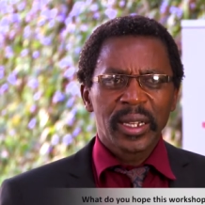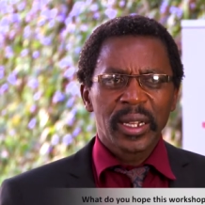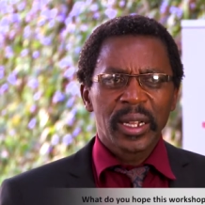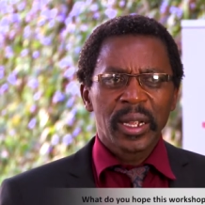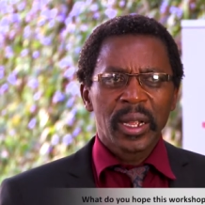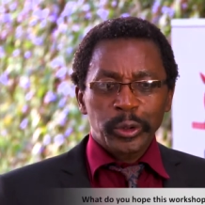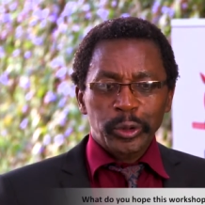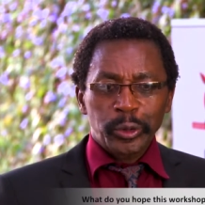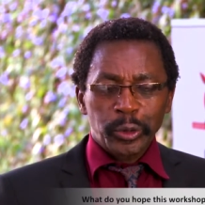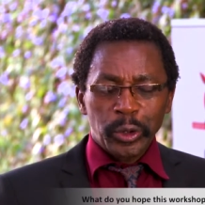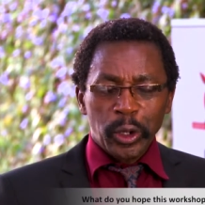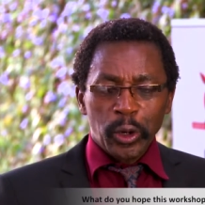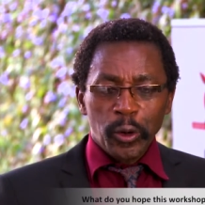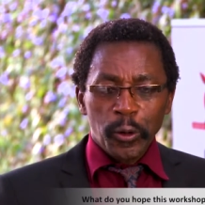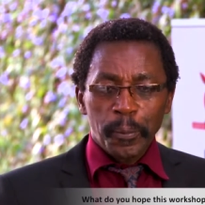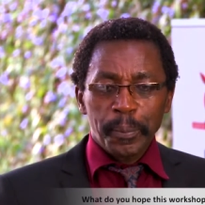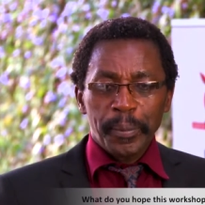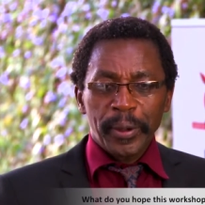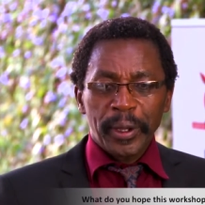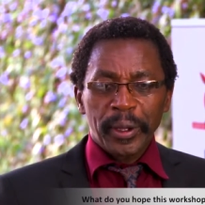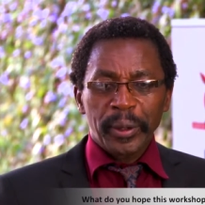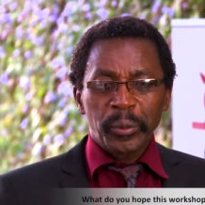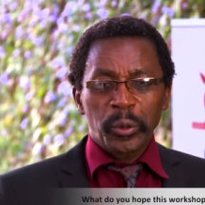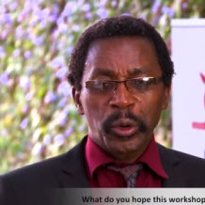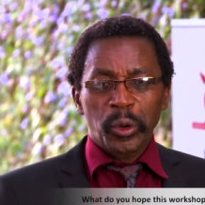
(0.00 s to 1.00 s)
What we're
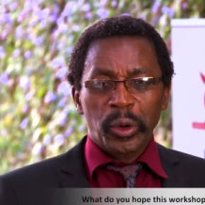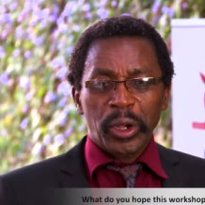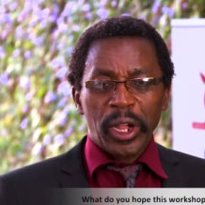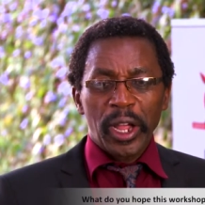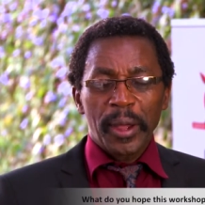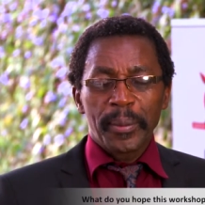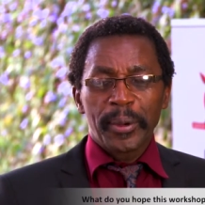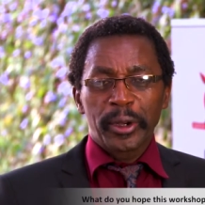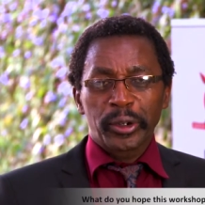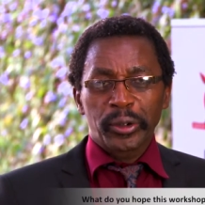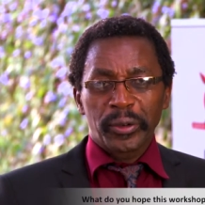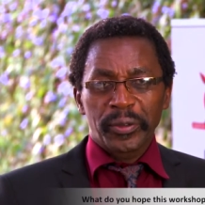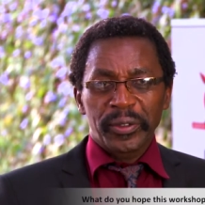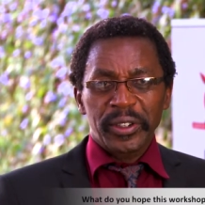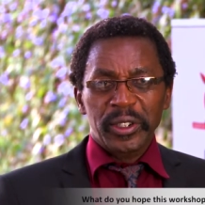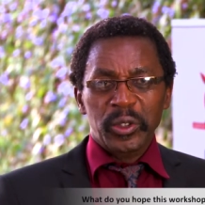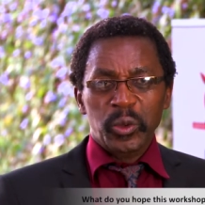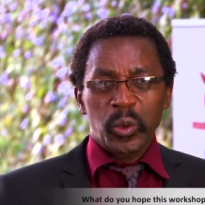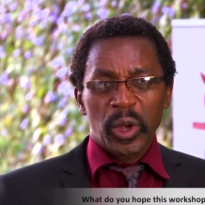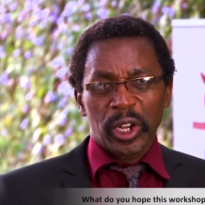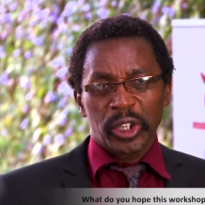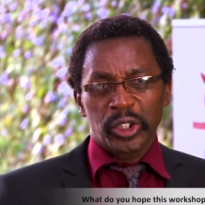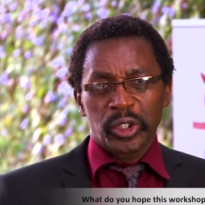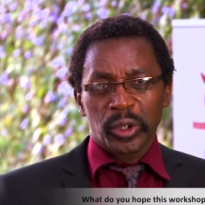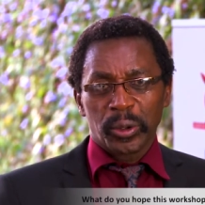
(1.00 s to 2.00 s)
hoping will come out of this
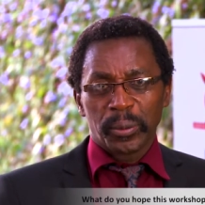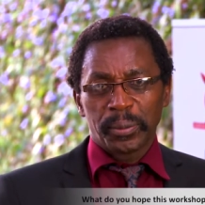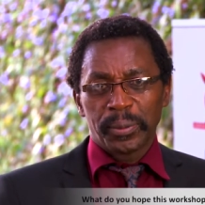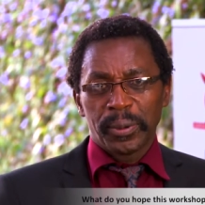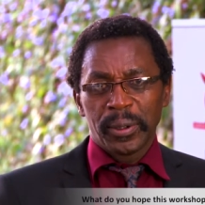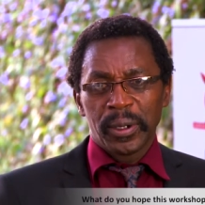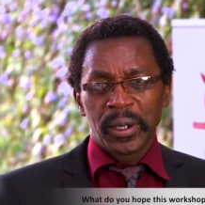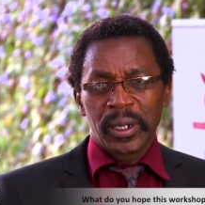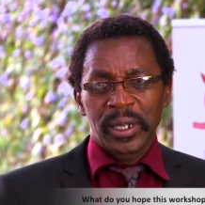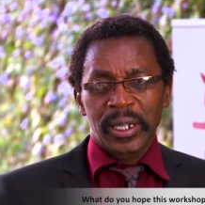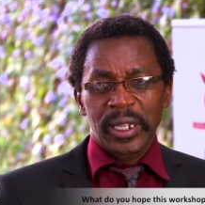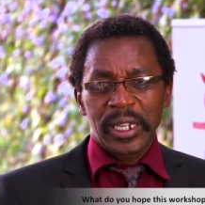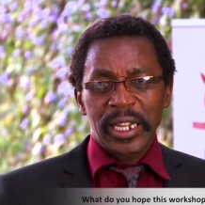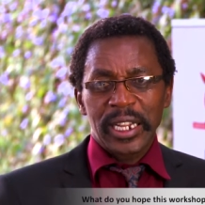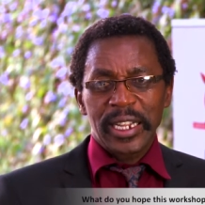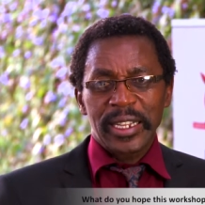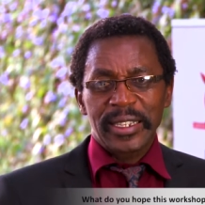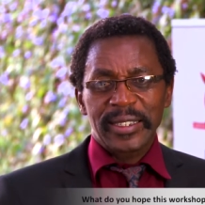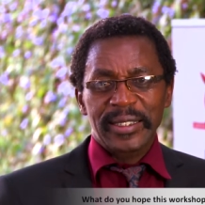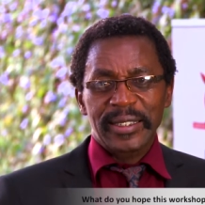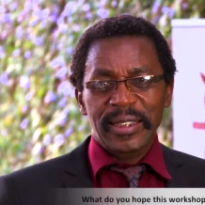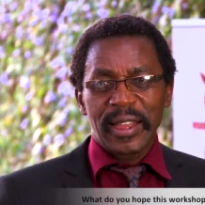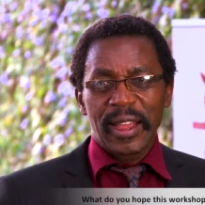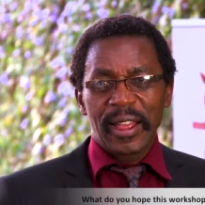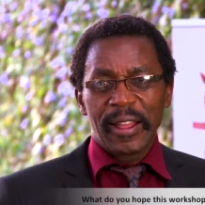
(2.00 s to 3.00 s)
workshop
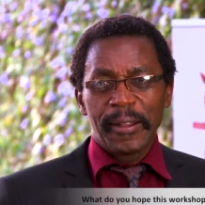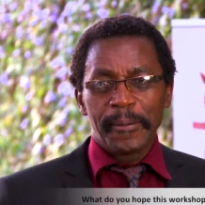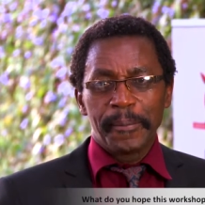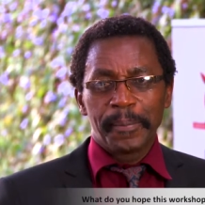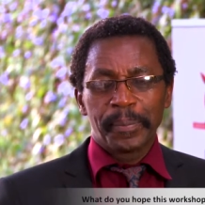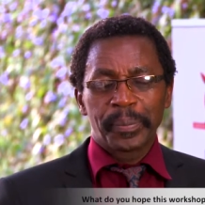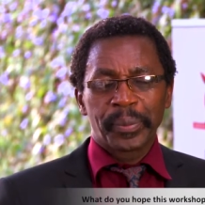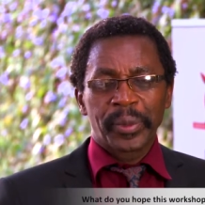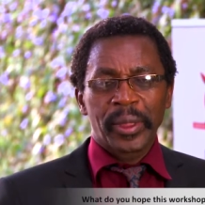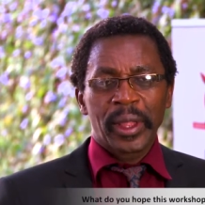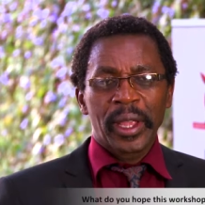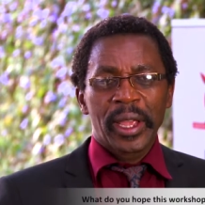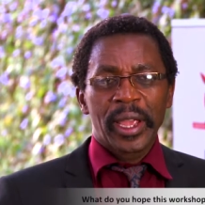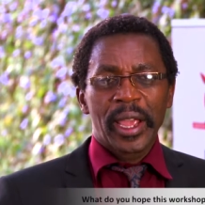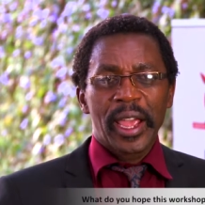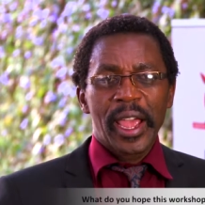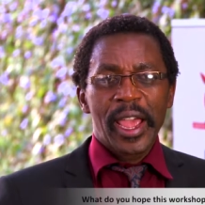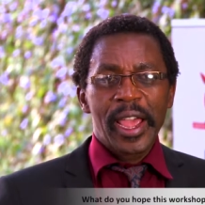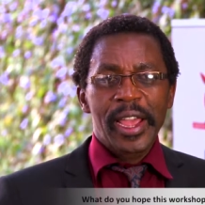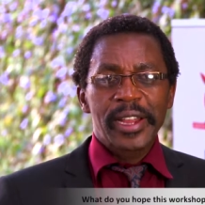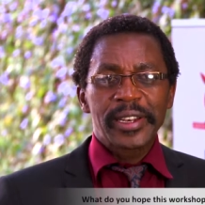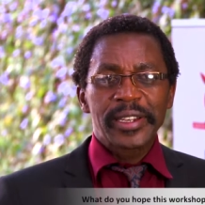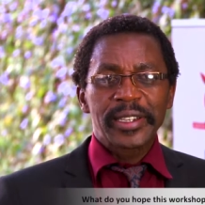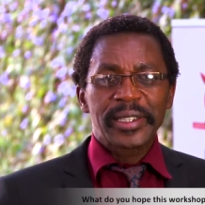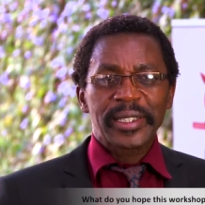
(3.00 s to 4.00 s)
is um,
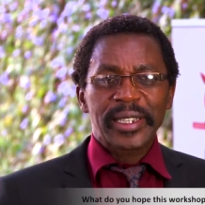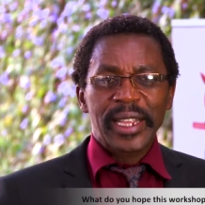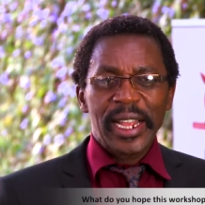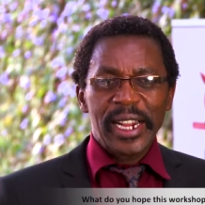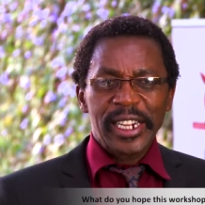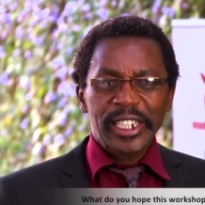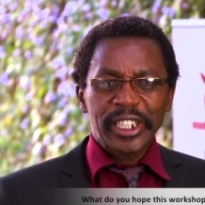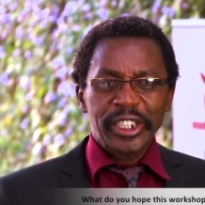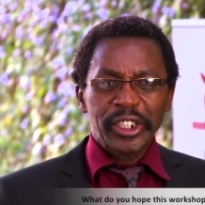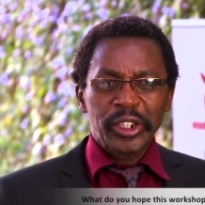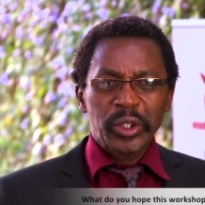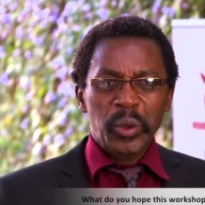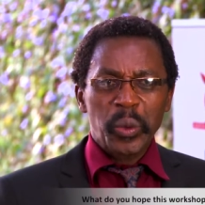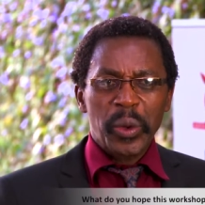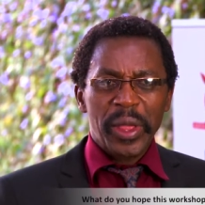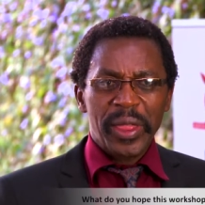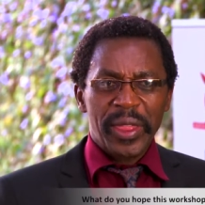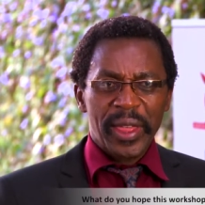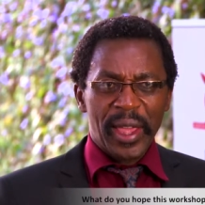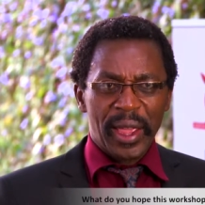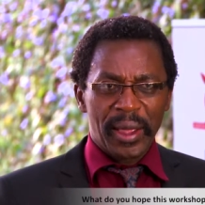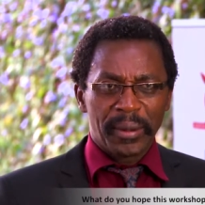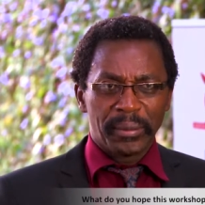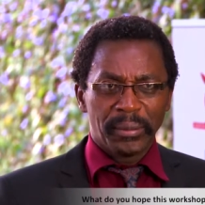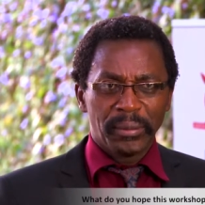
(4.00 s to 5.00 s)
a discussion with
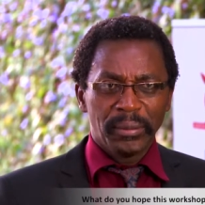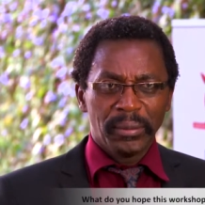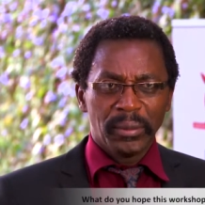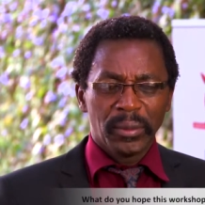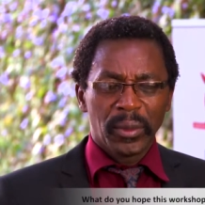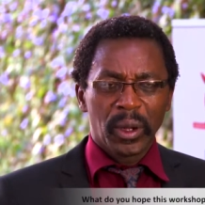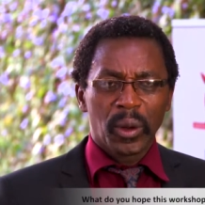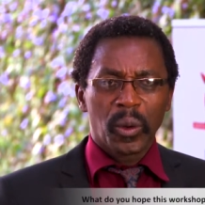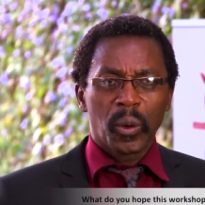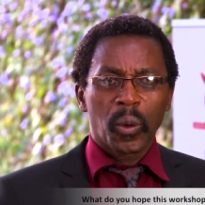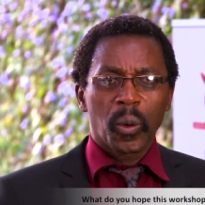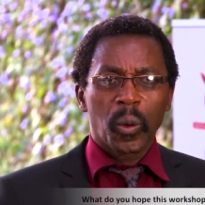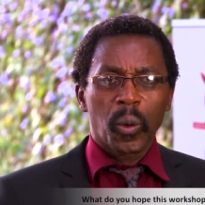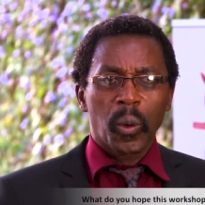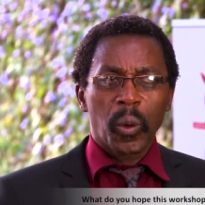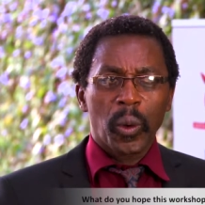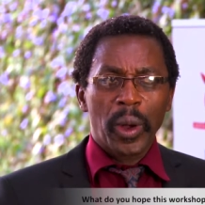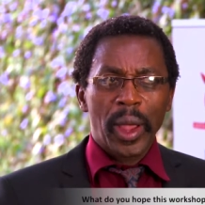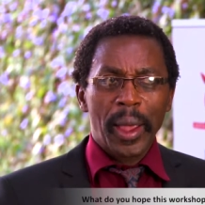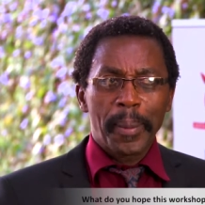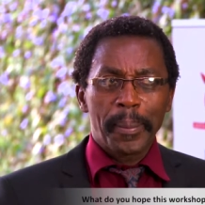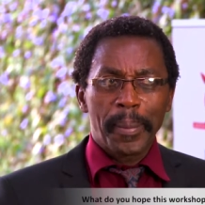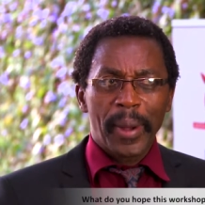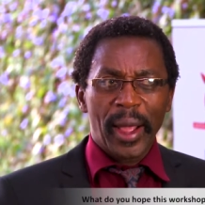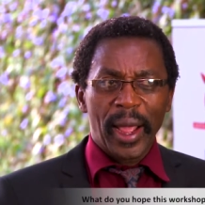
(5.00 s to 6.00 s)
them
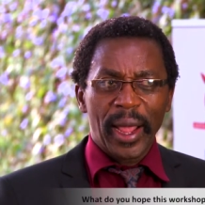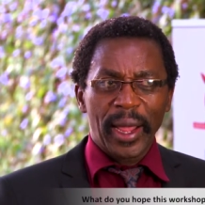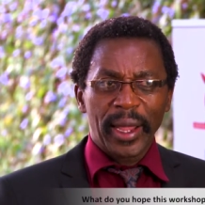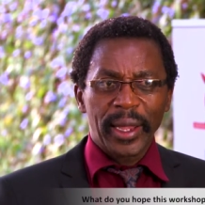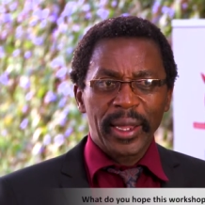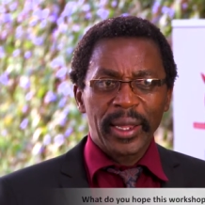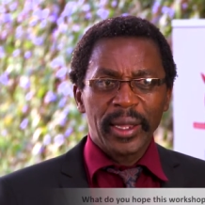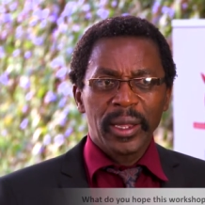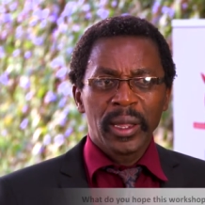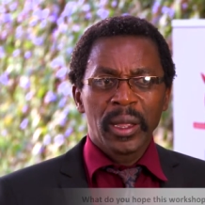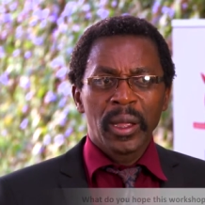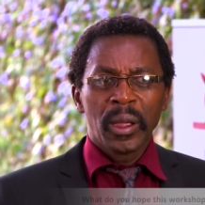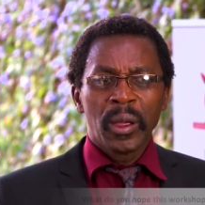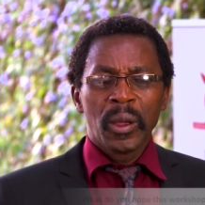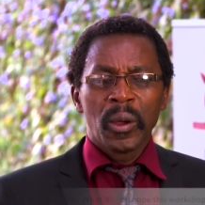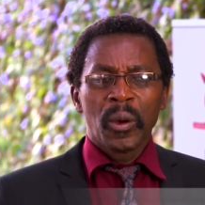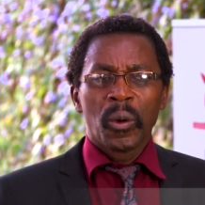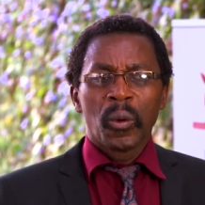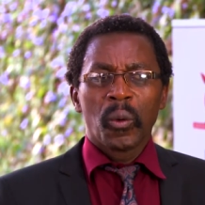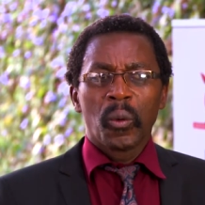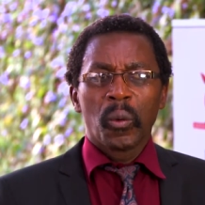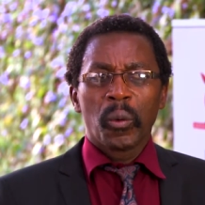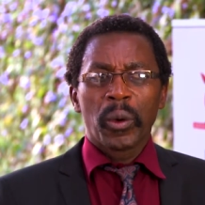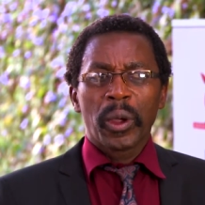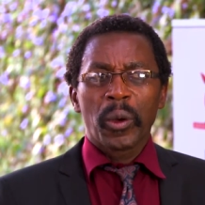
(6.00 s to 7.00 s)
whereby
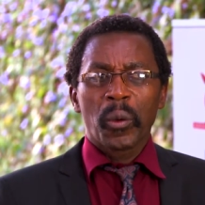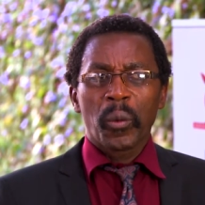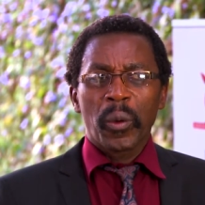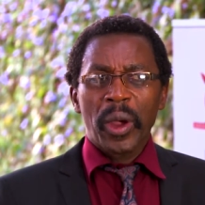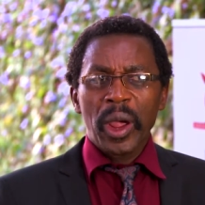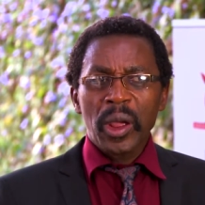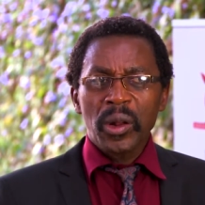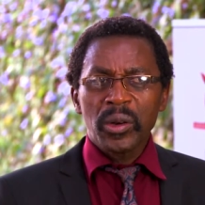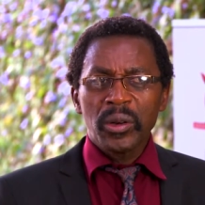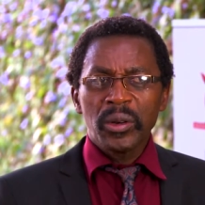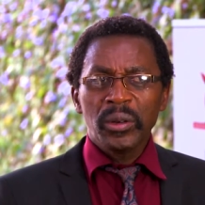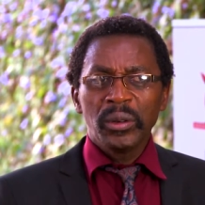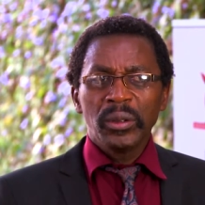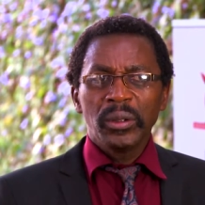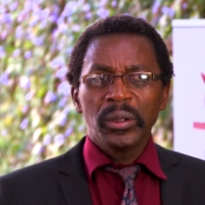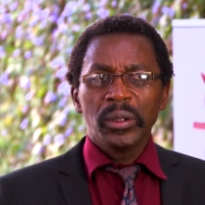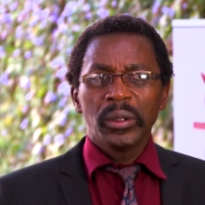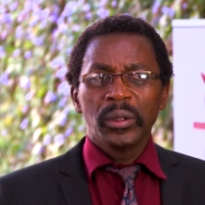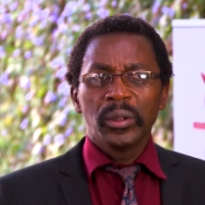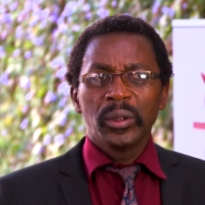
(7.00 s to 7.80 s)
we will